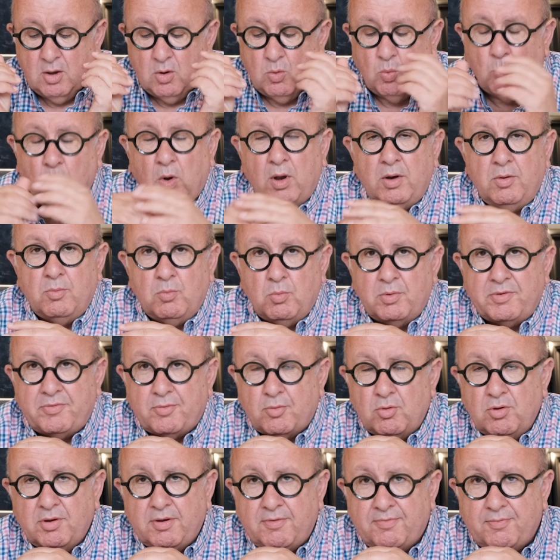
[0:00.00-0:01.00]
one was
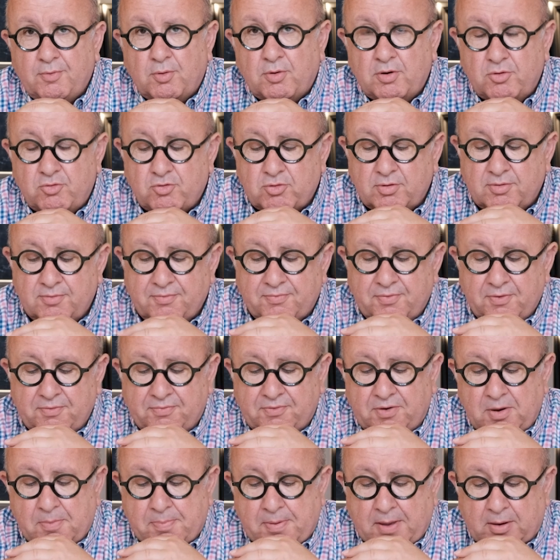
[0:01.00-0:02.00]
only
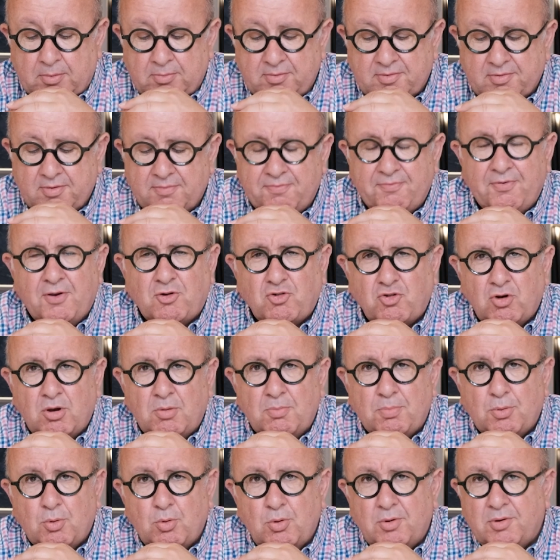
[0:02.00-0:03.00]
£450. The
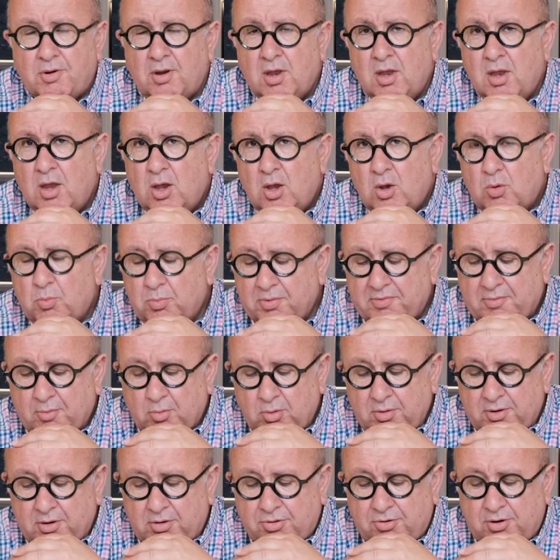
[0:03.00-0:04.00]
Fishing Boat was
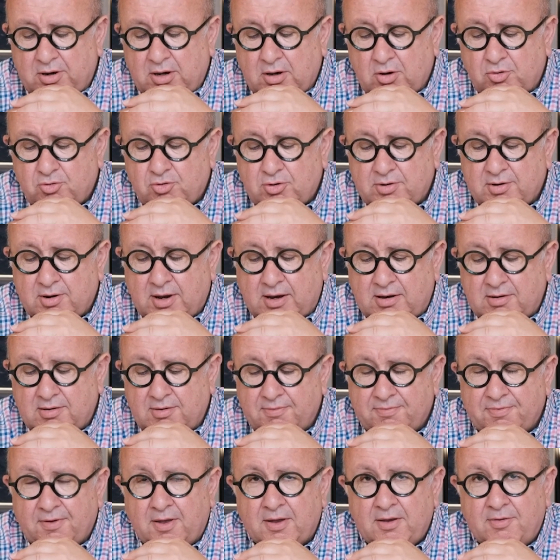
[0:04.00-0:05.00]
only
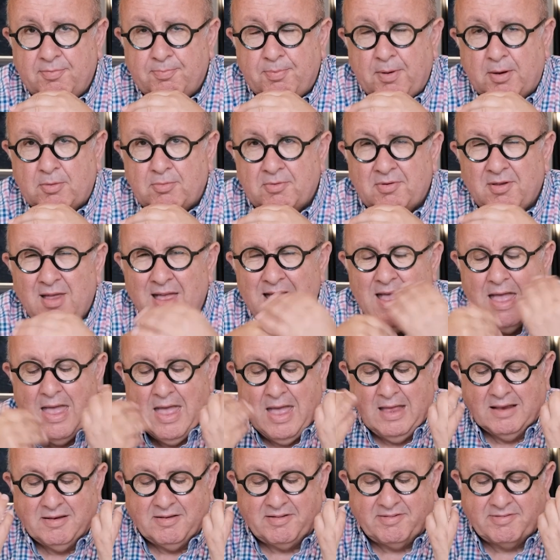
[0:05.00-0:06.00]
£395.
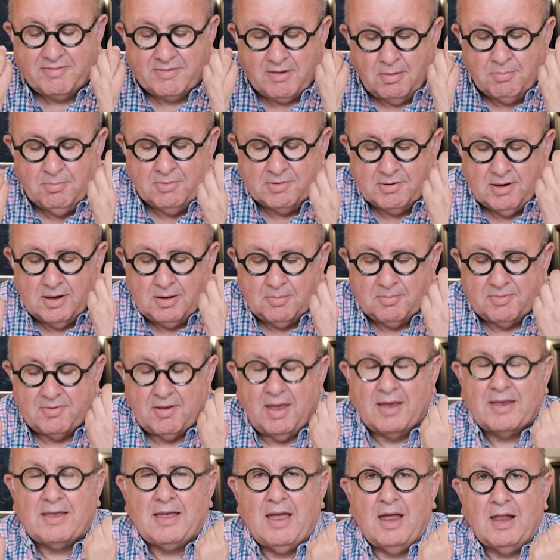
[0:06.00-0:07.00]
Sometimes
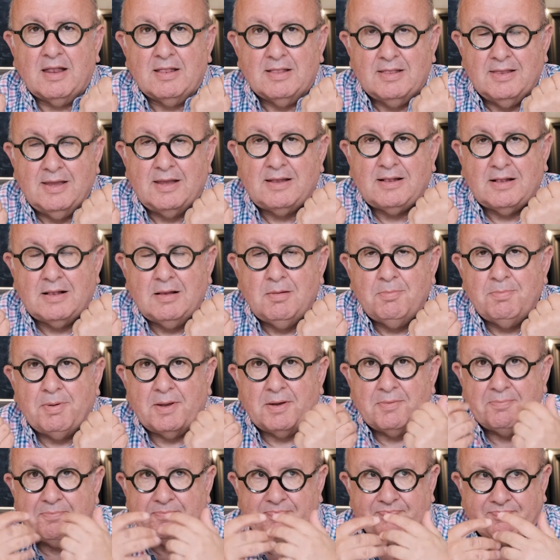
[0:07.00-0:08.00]
I get a little
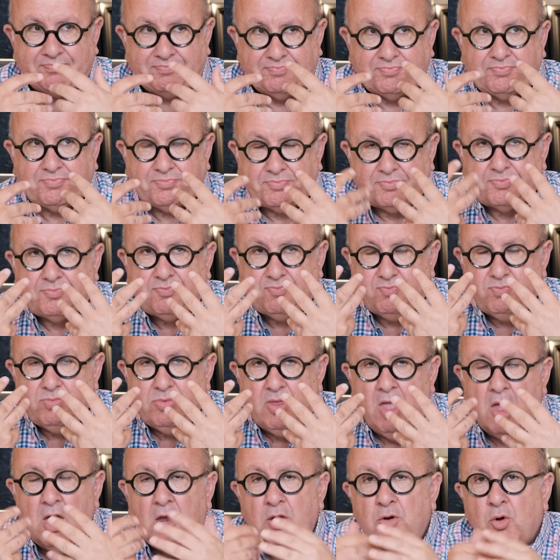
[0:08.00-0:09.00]
bit
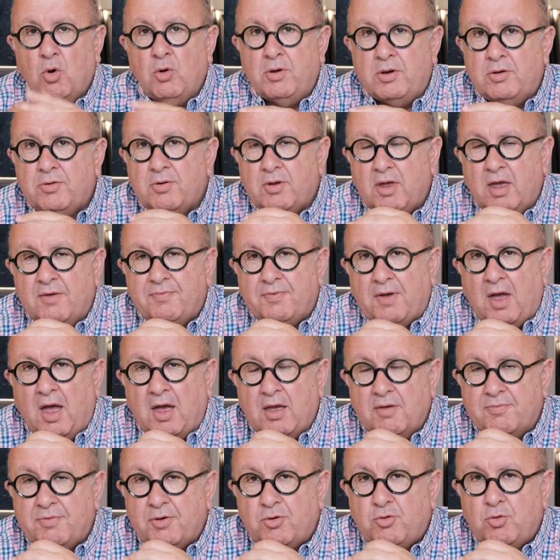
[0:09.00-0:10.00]
annoyed if I
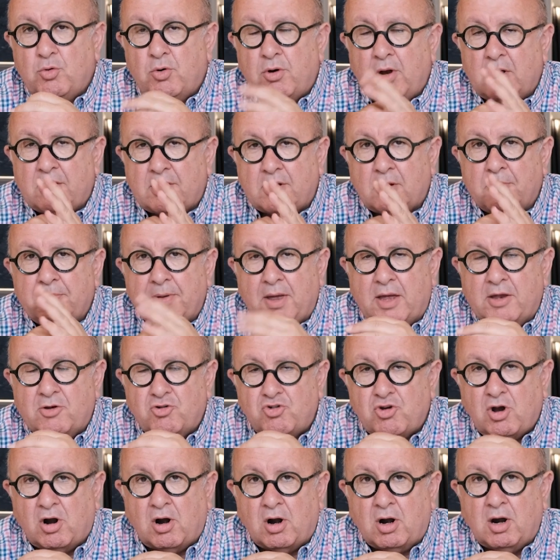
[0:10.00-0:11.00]
have the door a little bit
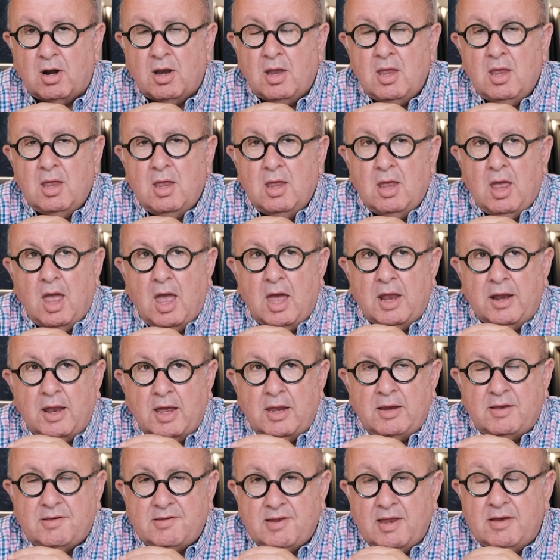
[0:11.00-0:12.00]
ajar, and
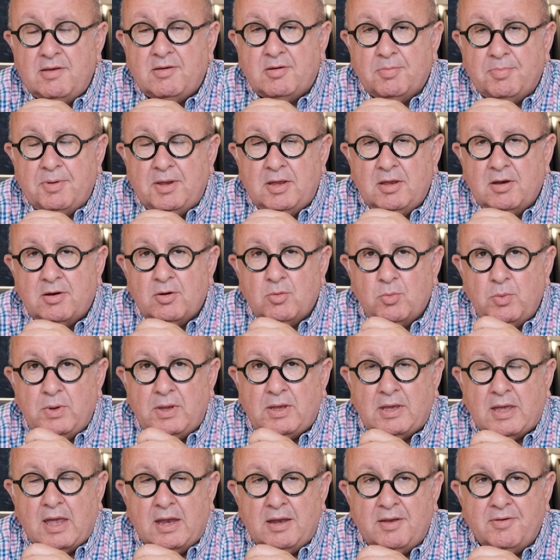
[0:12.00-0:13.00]
I tend to be here at
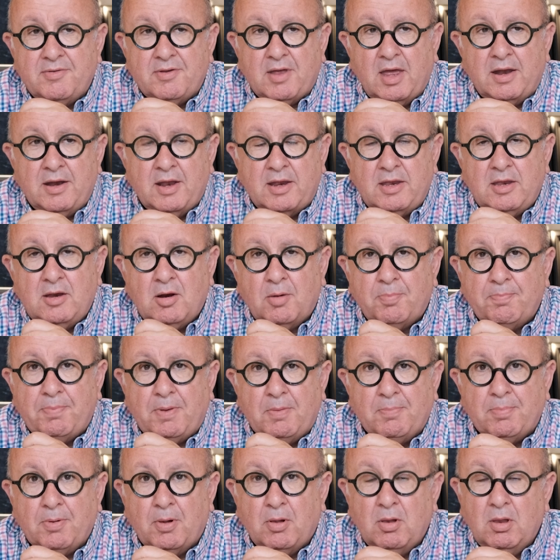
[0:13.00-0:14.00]
weekends, and I hear
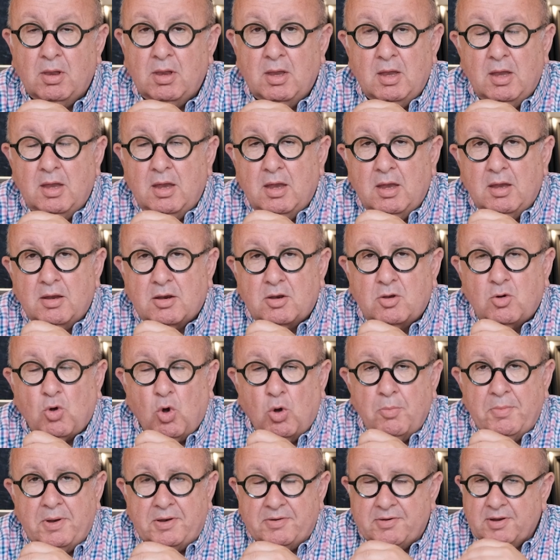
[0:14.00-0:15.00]
people
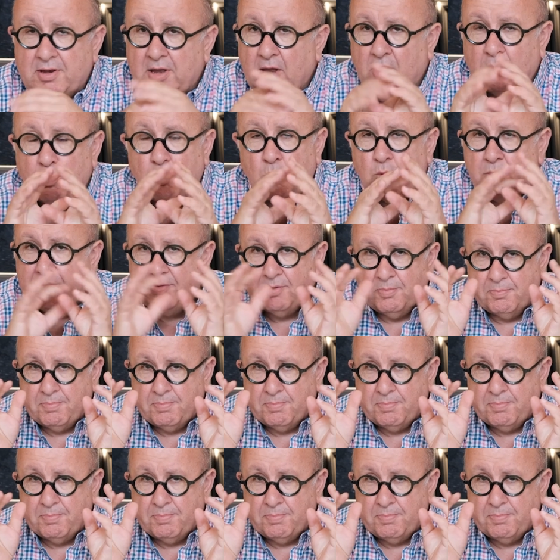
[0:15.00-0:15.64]
commenting, I won't